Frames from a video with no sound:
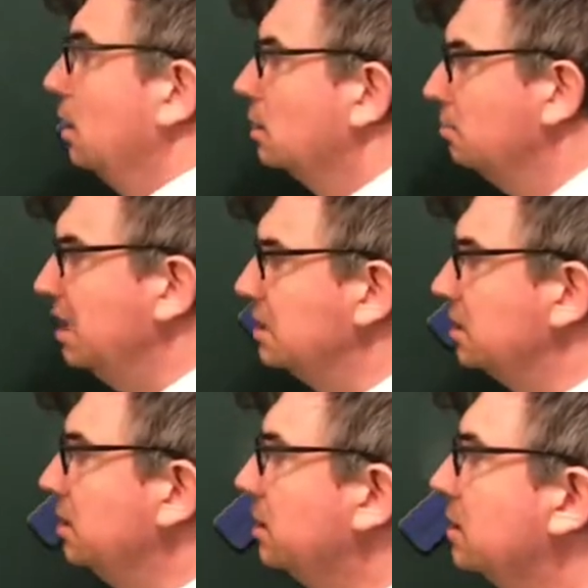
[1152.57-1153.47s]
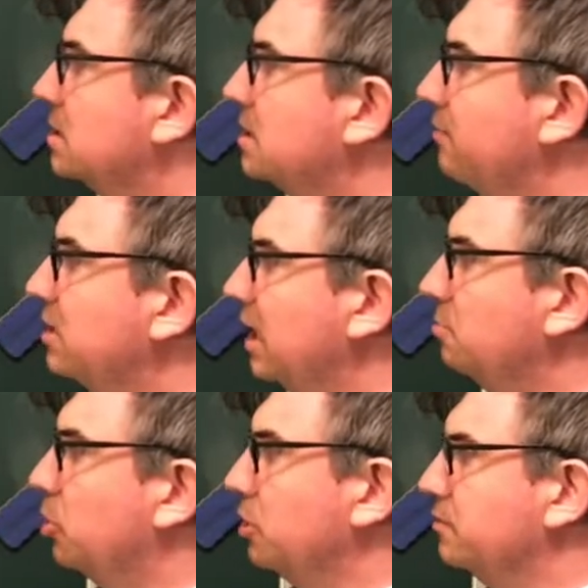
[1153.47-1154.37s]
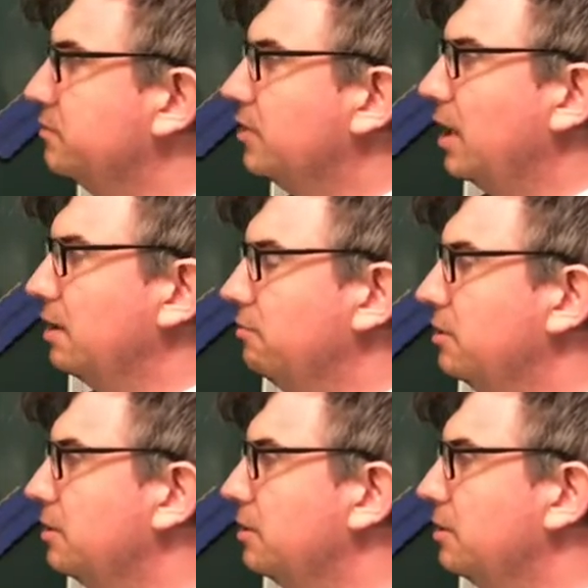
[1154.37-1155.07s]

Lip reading: the median is 78.5.